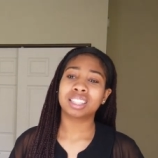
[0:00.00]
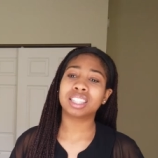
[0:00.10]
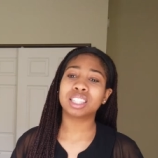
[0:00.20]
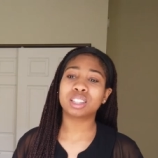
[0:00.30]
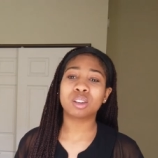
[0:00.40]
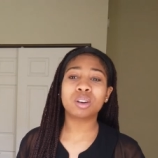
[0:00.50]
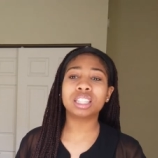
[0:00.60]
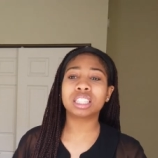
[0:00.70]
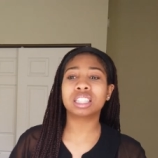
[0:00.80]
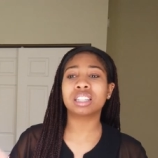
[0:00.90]
since
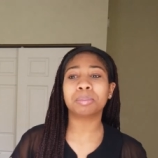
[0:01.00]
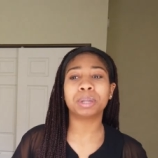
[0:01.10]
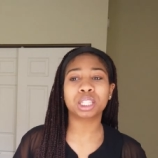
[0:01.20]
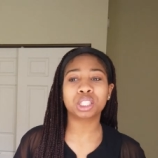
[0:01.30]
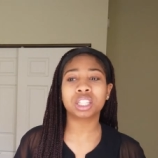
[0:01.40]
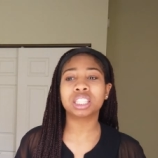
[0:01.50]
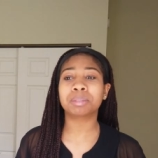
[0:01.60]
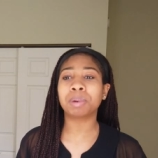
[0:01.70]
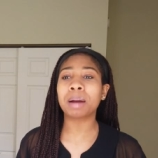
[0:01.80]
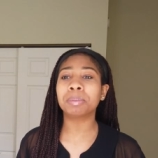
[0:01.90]
Lawrence is in the picture it's
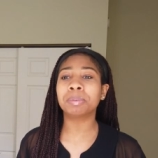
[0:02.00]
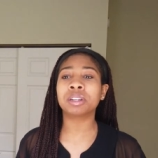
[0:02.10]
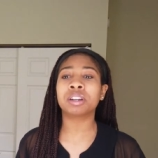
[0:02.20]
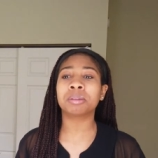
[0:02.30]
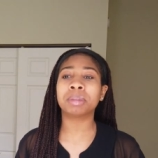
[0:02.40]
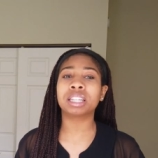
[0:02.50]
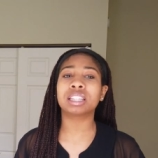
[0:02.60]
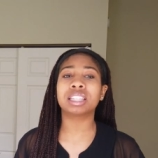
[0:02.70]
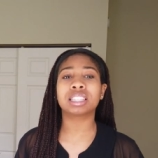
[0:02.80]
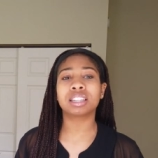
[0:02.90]
probably going to
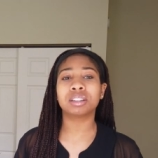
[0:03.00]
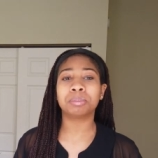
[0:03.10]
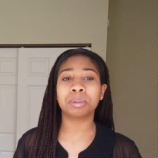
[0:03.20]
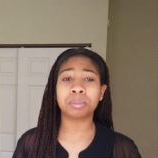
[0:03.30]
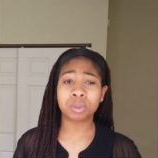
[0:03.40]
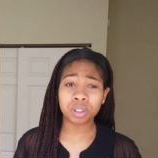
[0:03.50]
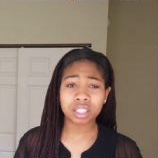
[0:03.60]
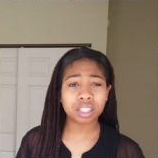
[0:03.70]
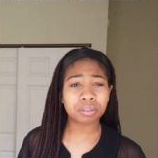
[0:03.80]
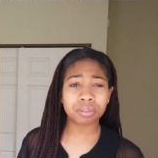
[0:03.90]
make things a little bit
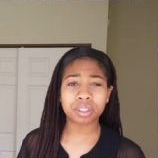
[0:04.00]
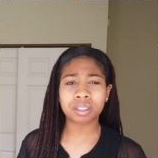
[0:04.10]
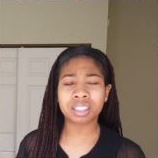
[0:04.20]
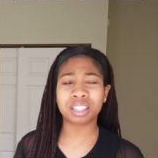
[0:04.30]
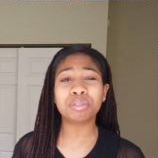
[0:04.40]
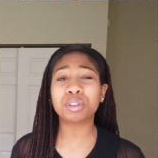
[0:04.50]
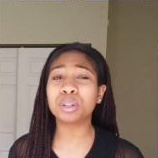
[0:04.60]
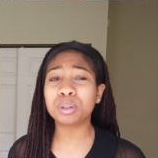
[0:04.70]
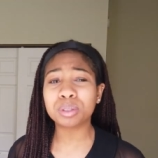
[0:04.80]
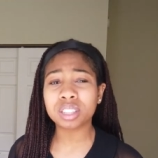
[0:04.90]
more different
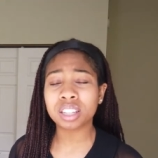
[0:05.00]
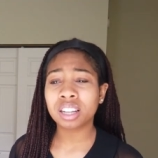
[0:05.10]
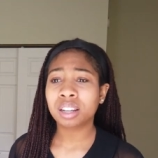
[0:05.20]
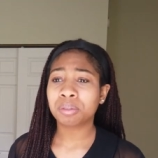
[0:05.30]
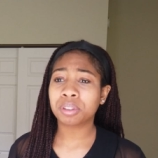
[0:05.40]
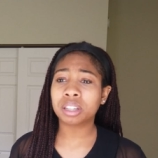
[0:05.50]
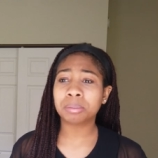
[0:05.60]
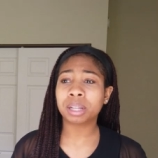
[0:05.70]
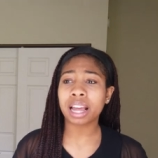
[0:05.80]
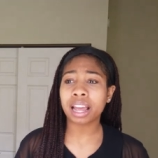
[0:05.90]
difficult for
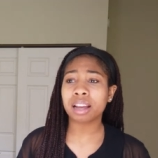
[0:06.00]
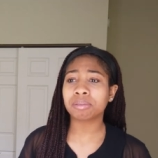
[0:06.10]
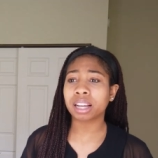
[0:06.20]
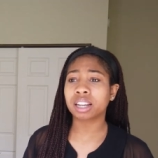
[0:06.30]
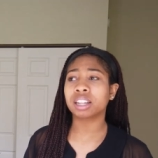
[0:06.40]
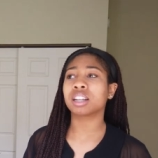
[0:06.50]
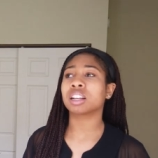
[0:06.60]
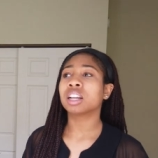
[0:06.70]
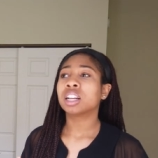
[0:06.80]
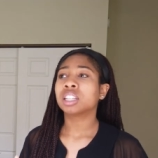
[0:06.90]
them to have like
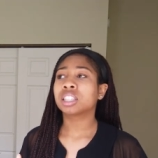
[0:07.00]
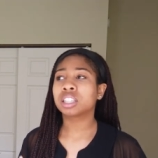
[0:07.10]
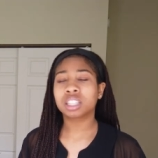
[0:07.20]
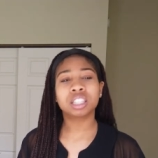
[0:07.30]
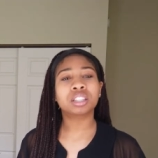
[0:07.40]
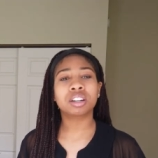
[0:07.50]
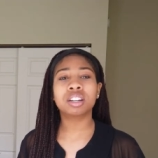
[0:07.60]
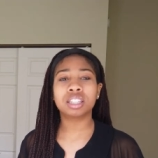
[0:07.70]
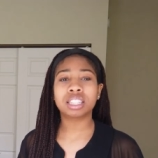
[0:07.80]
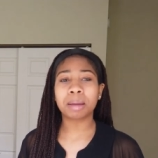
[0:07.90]
a
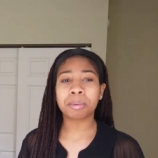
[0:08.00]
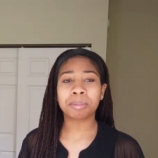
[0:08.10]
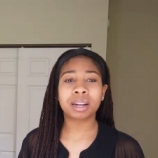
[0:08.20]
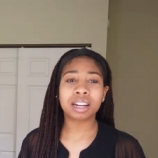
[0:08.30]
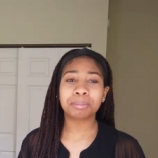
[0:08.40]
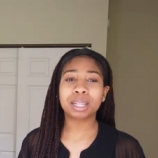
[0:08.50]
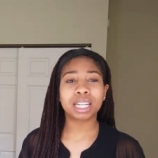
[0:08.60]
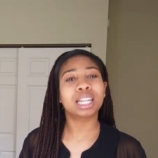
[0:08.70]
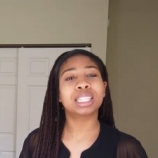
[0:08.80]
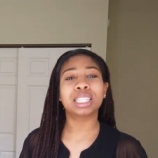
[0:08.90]
sisterhood type of bond
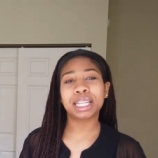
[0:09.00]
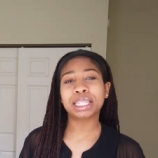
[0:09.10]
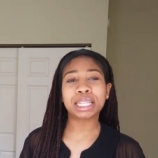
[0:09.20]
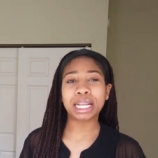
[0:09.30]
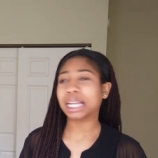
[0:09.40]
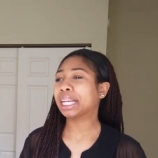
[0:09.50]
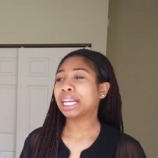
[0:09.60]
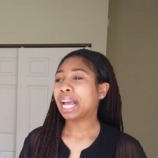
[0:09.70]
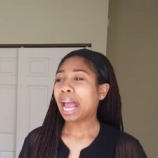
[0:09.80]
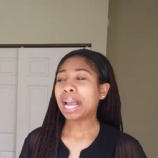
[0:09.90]
because sister
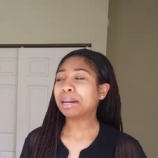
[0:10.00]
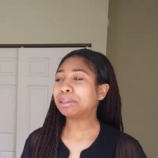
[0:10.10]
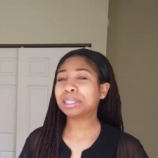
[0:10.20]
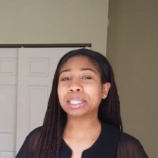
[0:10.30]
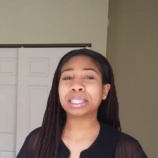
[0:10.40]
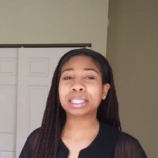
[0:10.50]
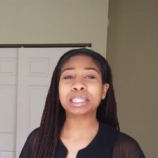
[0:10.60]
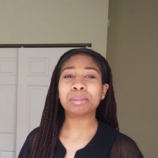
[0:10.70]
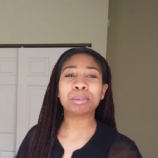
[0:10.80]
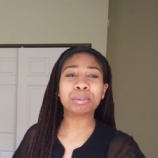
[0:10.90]
ain't no sister
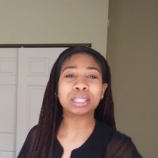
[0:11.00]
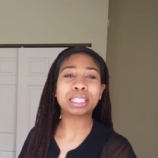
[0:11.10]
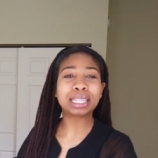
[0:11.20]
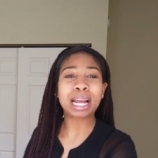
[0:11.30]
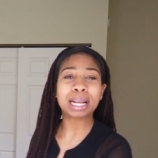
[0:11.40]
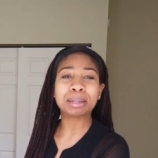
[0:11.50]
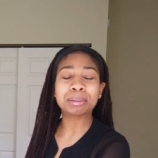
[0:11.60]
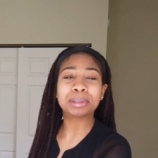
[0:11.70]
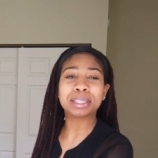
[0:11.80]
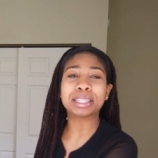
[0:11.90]
sleeping with the
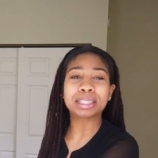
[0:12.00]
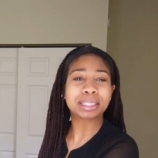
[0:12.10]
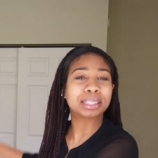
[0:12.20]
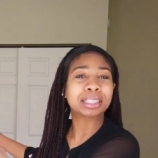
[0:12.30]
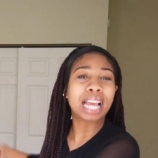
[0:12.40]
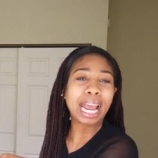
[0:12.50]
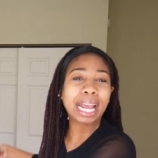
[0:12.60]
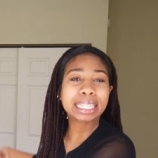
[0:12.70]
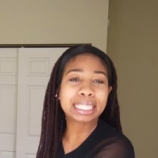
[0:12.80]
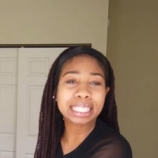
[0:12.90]
same sister's
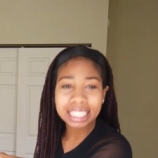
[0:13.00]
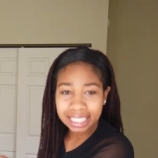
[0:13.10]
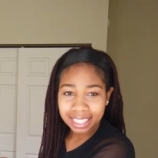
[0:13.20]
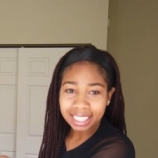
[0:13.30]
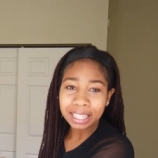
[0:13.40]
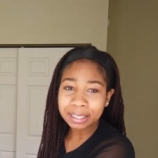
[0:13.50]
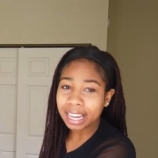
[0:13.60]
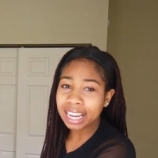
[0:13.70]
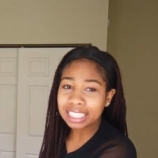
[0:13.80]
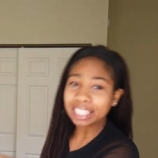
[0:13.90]
ex
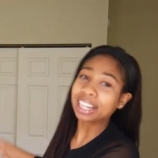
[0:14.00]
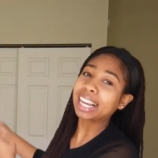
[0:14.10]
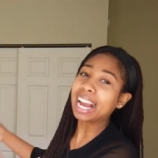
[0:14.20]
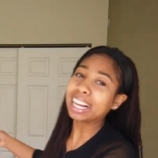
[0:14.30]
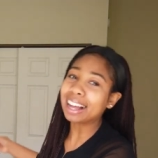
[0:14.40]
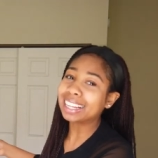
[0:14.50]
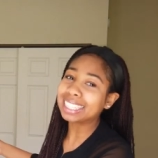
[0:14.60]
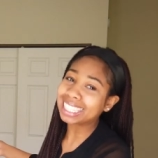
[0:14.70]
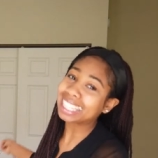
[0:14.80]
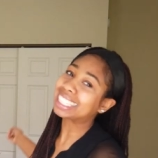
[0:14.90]
Okay, so they can't
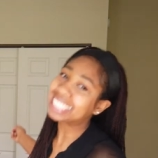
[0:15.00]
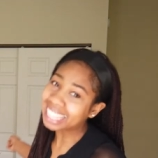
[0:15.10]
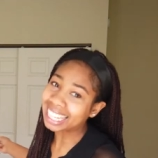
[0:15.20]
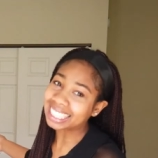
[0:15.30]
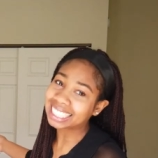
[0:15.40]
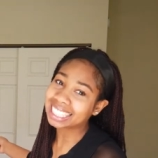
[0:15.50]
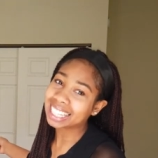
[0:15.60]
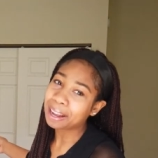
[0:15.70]
call each other sis.